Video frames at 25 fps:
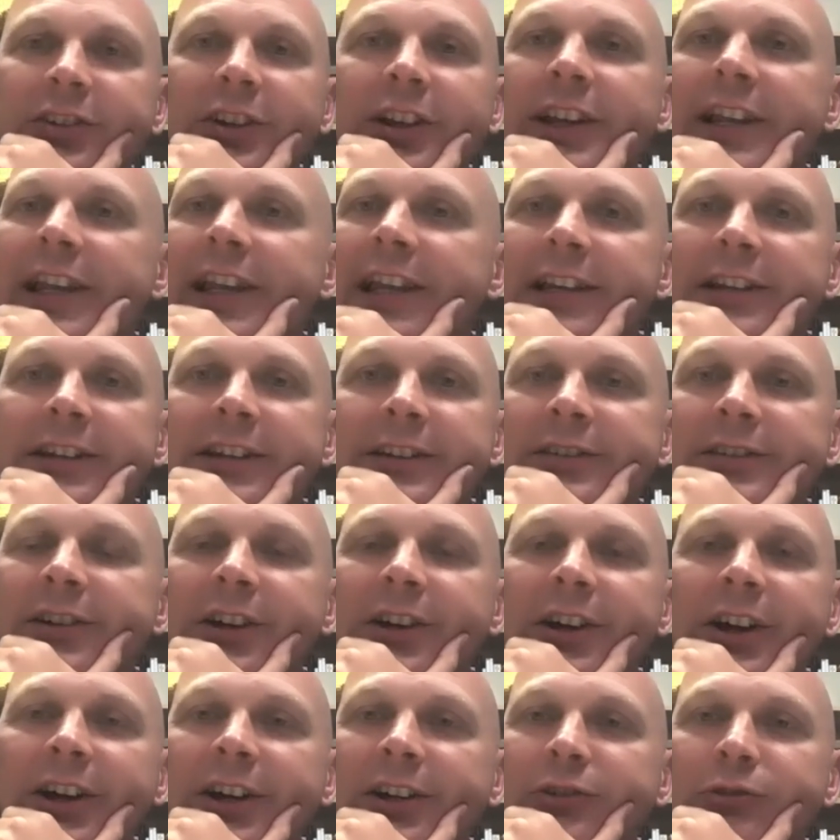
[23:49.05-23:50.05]
Lynn
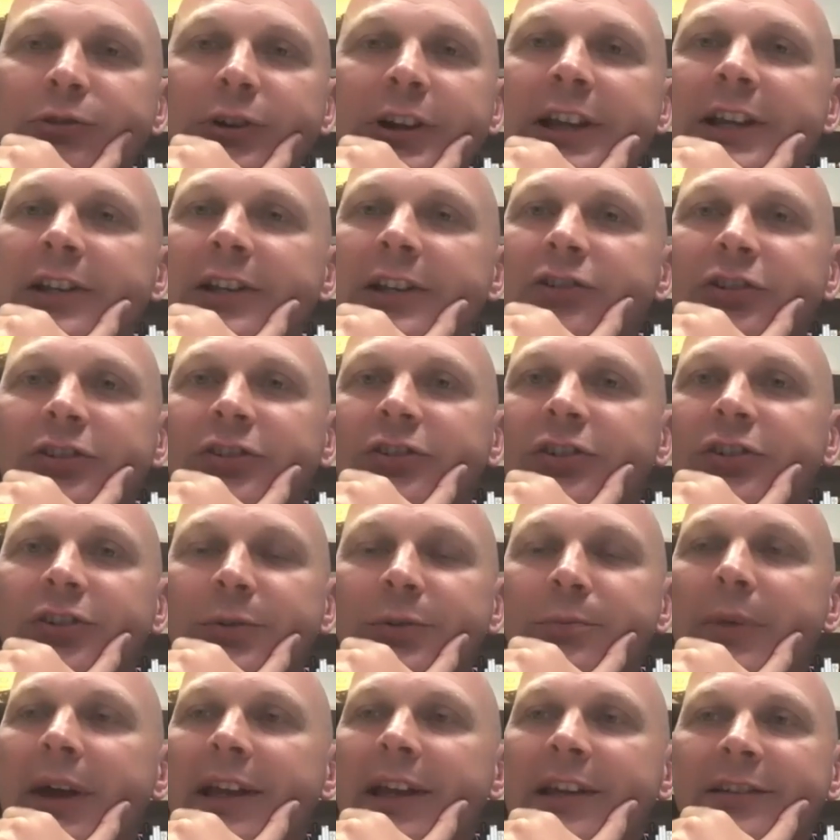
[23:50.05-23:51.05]
Green, she's
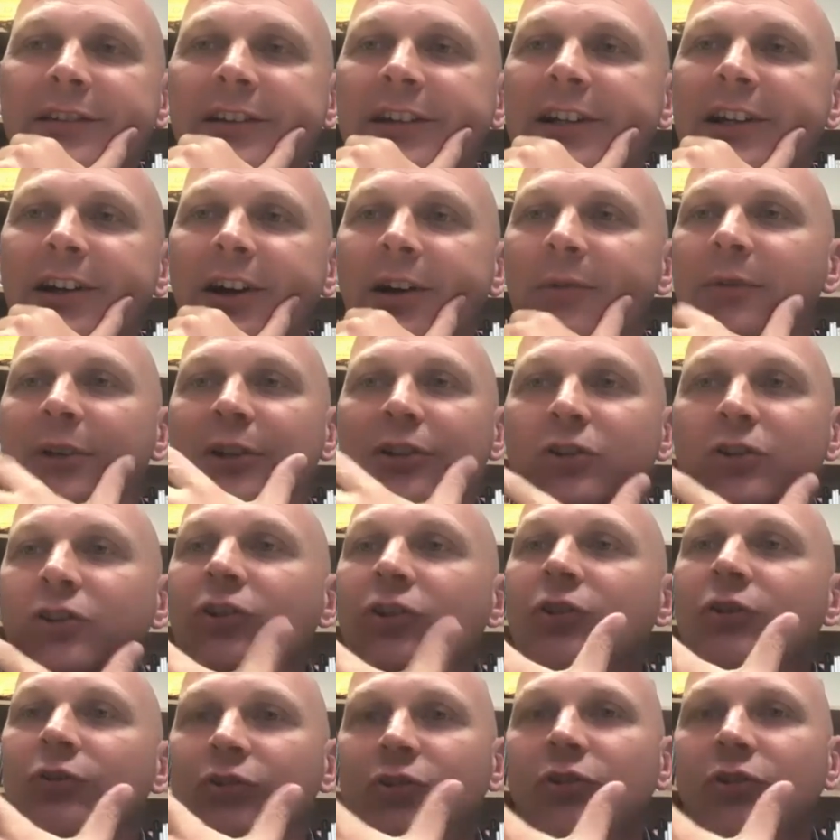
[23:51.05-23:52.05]
just amazing. I'm a
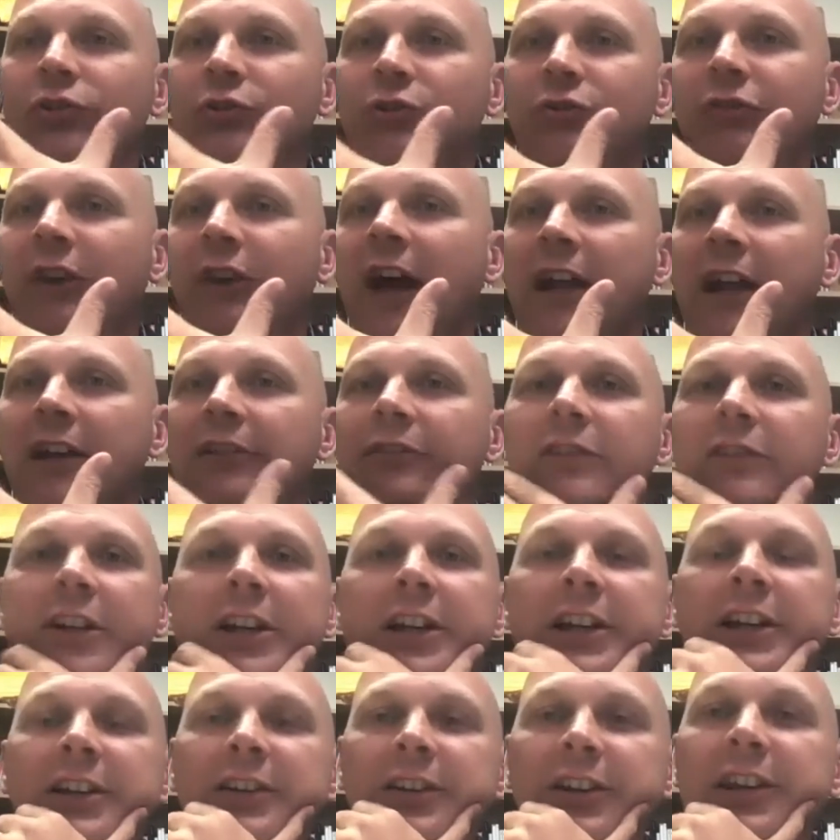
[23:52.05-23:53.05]
huge, huge fan of
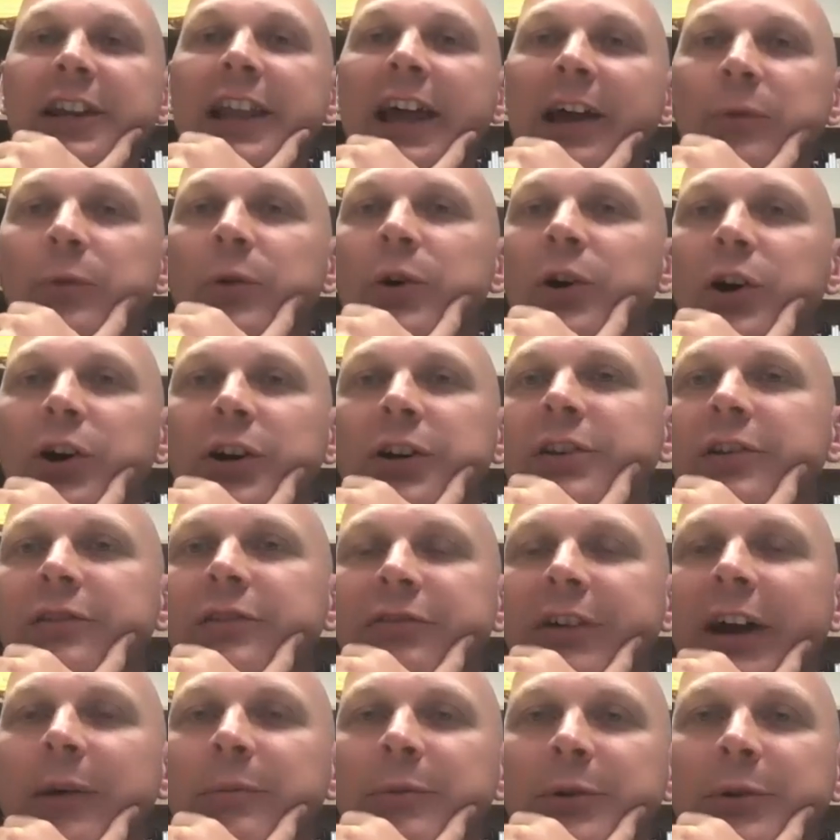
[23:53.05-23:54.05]
the network,
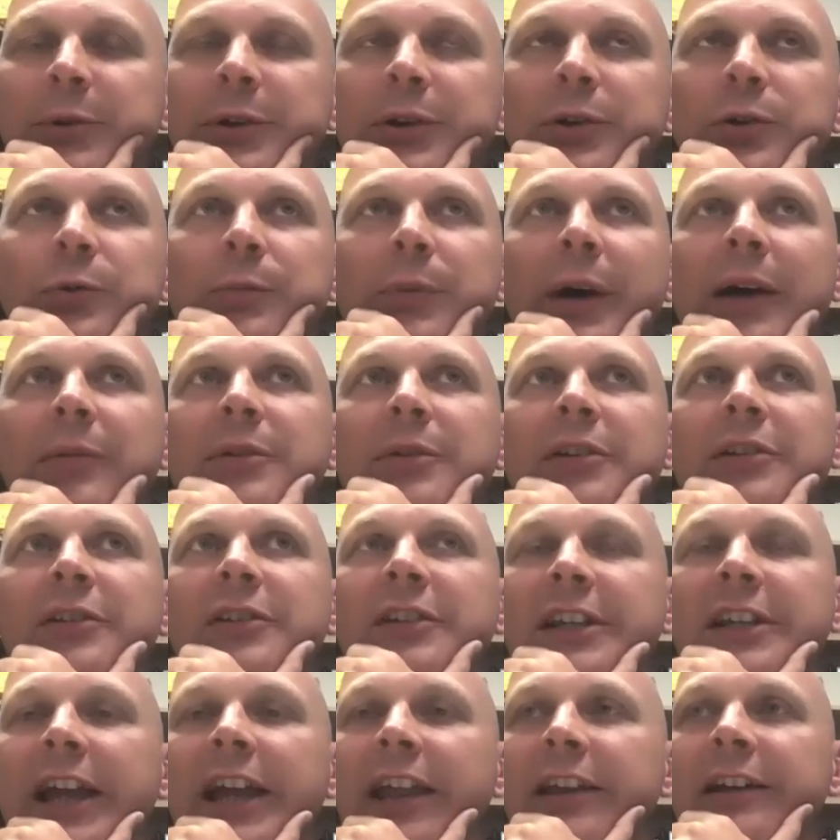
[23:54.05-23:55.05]
the family we call
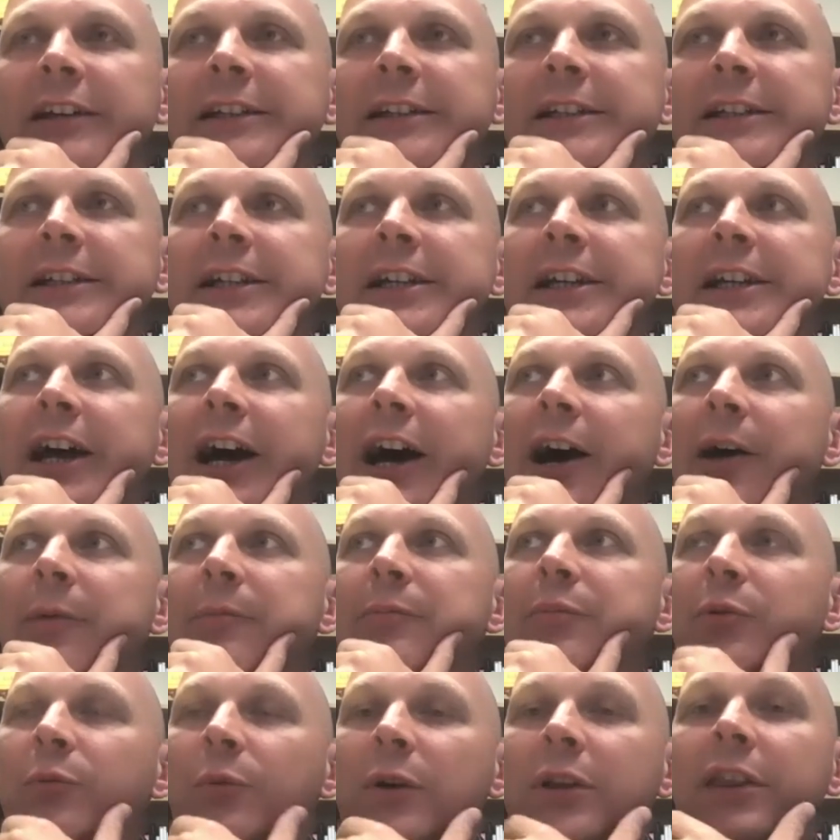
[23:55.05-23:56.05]
Baptist Together.
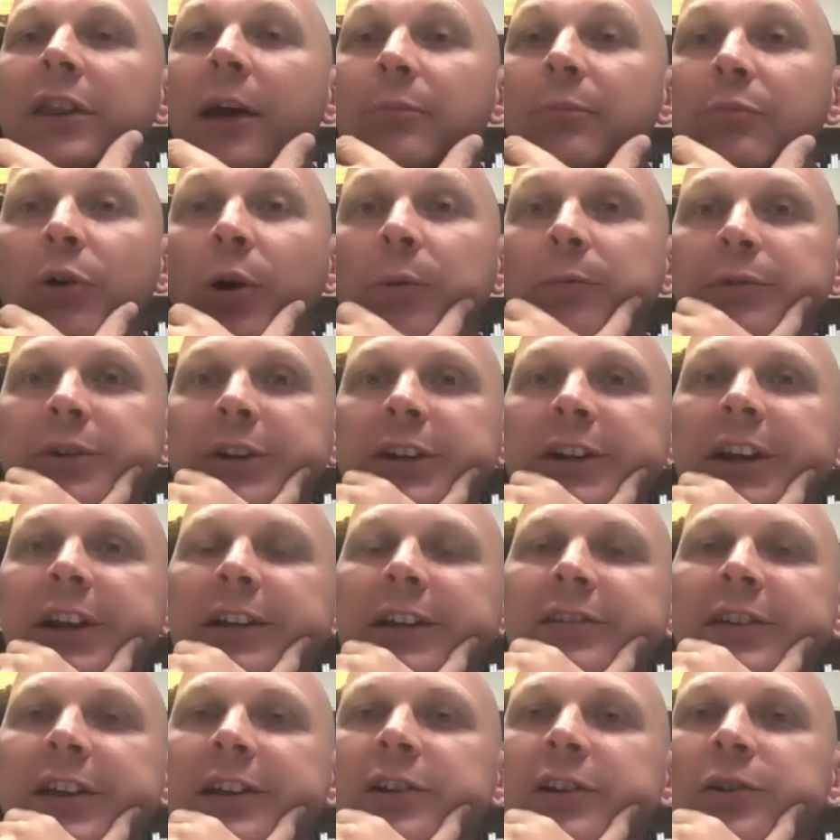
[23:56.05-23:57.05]
But with their prompting,
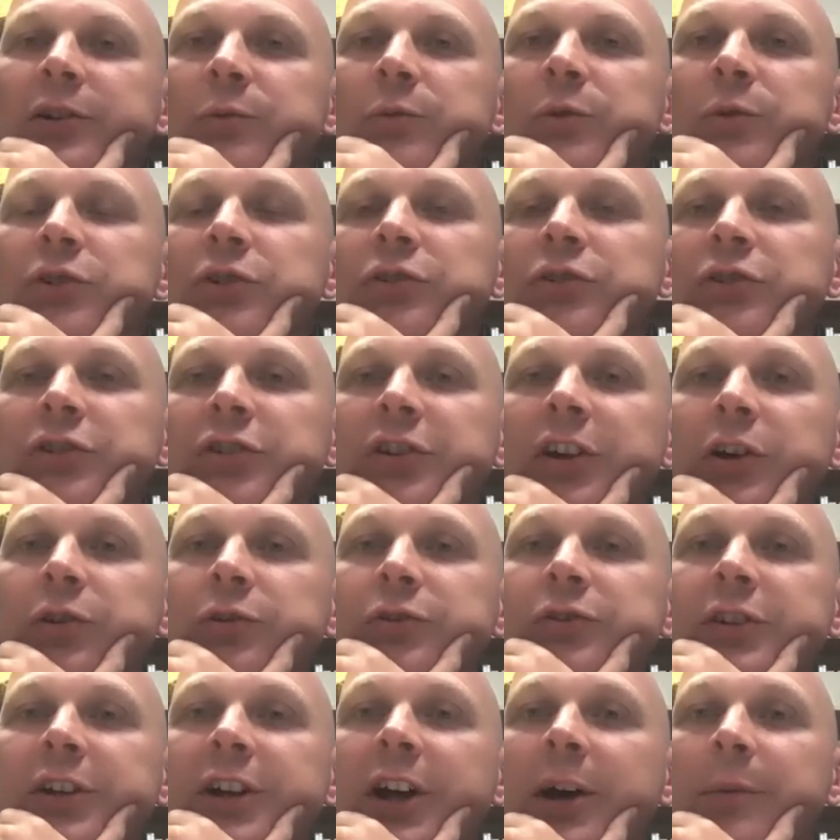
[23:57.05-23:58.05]
they said, look, would you just
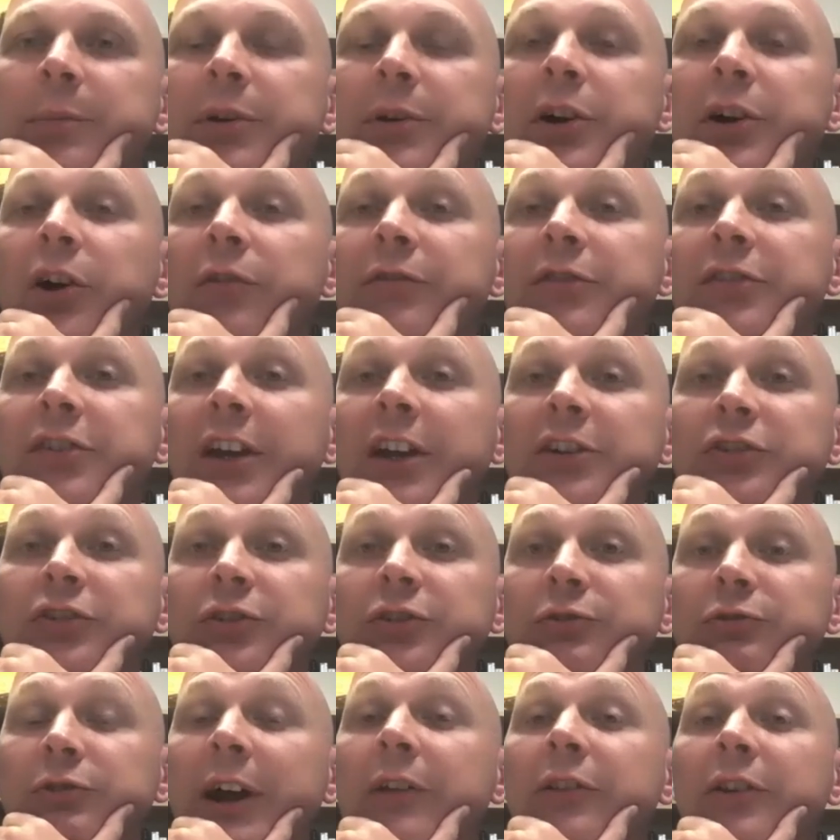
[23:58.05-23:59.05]
host a couple of
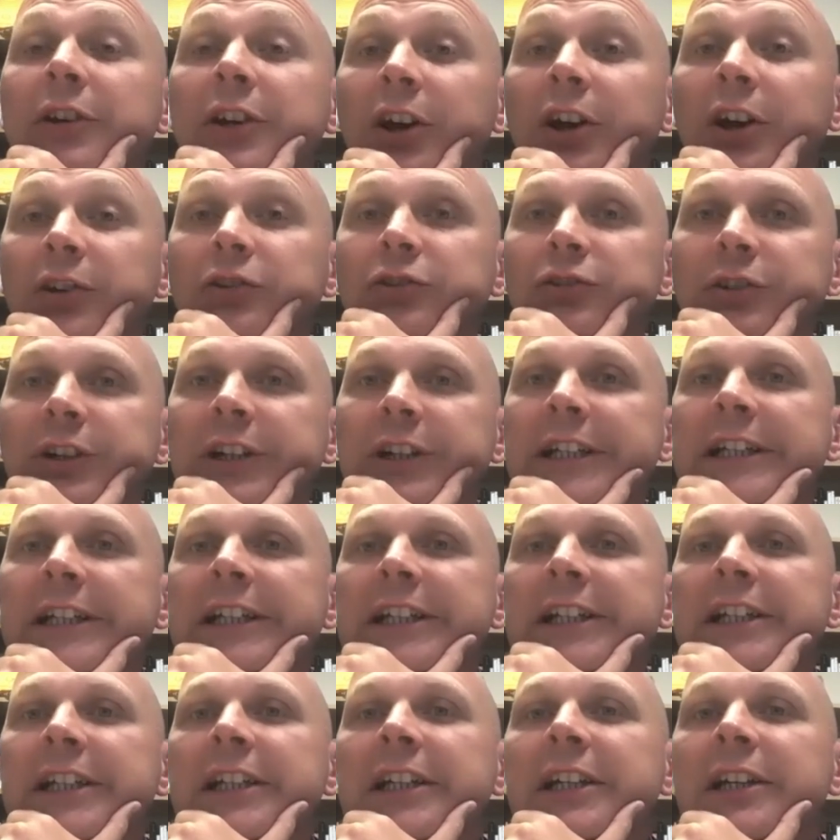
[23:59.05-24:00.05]
conversations around the
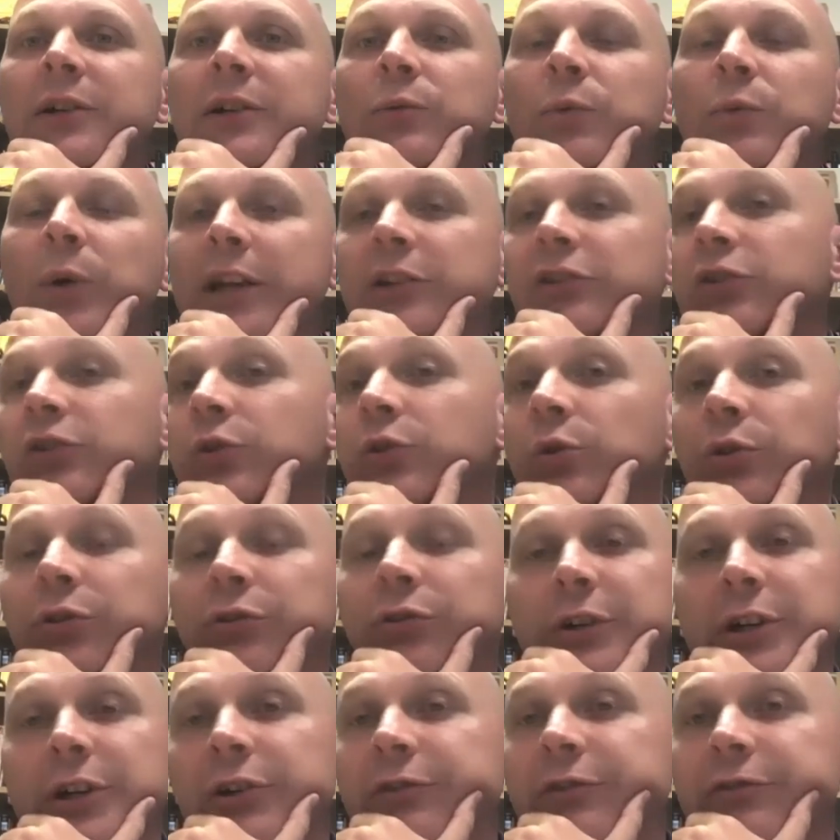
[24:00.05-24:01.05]
country where 2 or
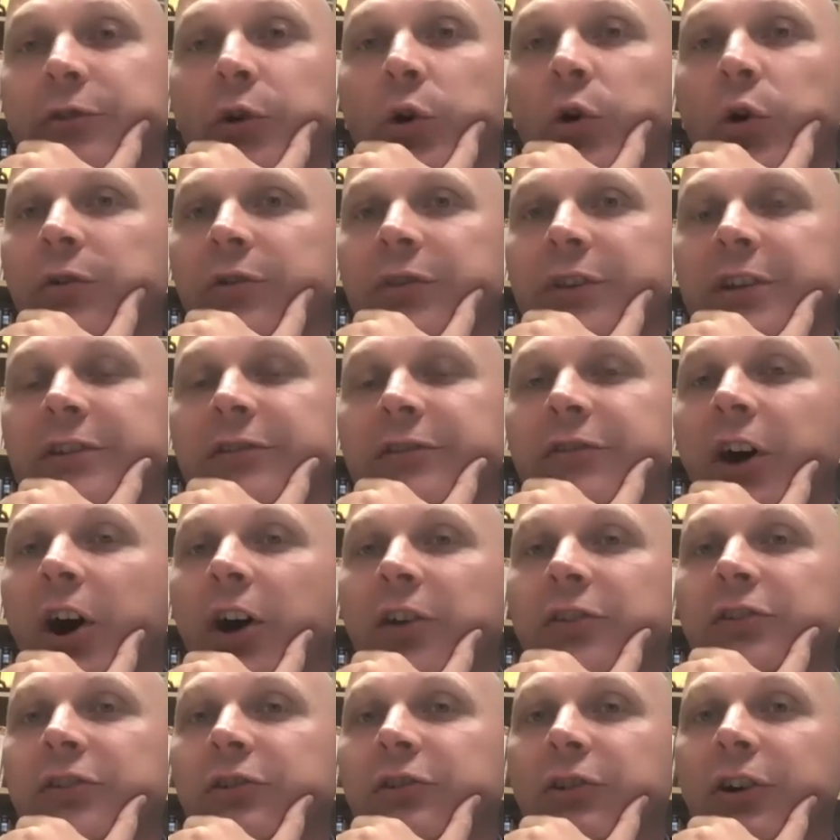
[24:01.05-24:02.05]
3 or 4 of these
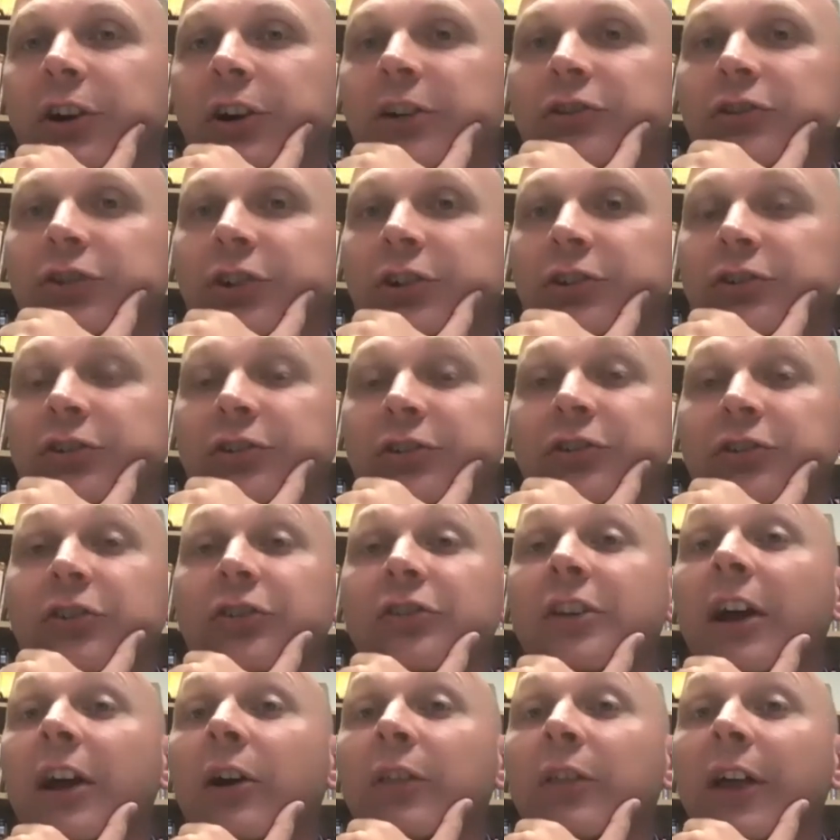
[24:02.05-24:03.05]
faster growing churches
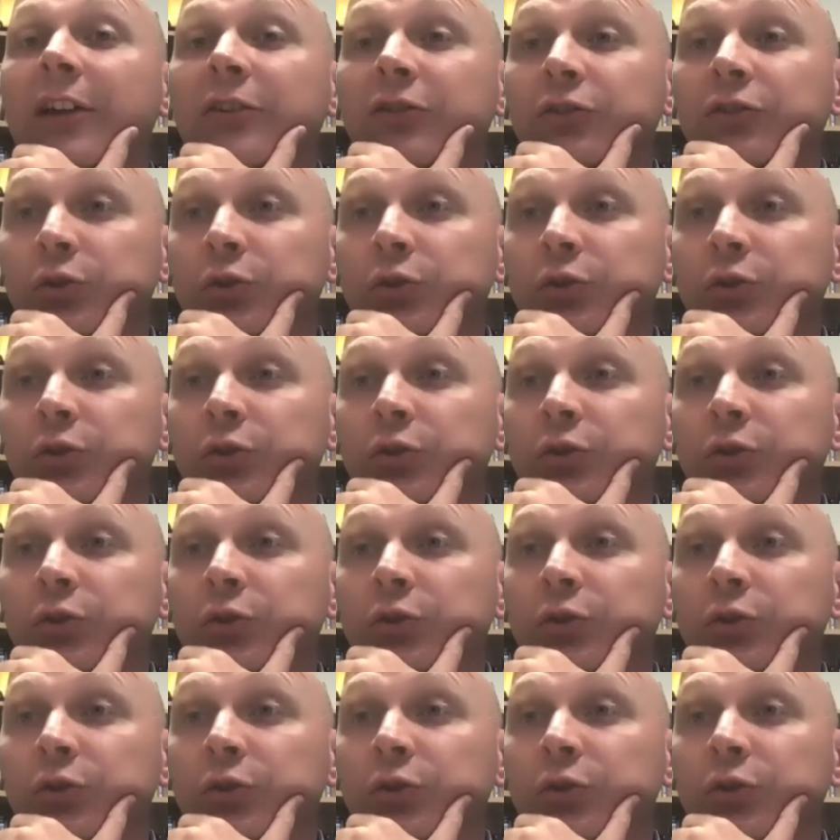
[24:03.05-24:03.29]
just tell their